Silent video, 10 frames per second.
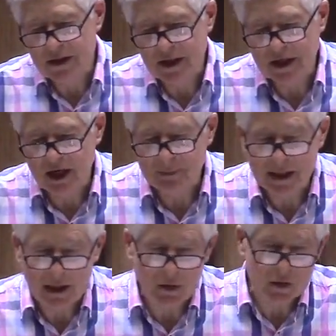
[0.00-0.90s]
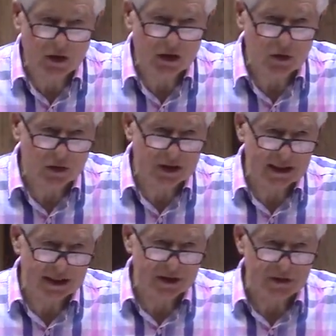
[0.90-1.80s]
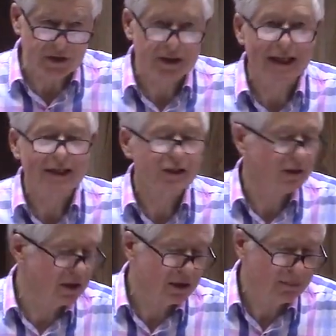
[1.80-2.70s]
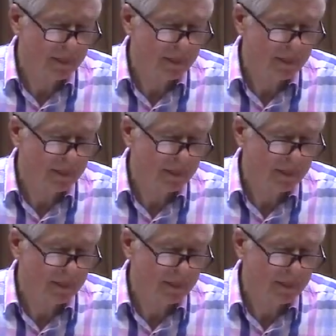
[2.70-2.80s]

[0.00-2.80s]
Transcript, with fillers: that I may learn your statutes. It's not a,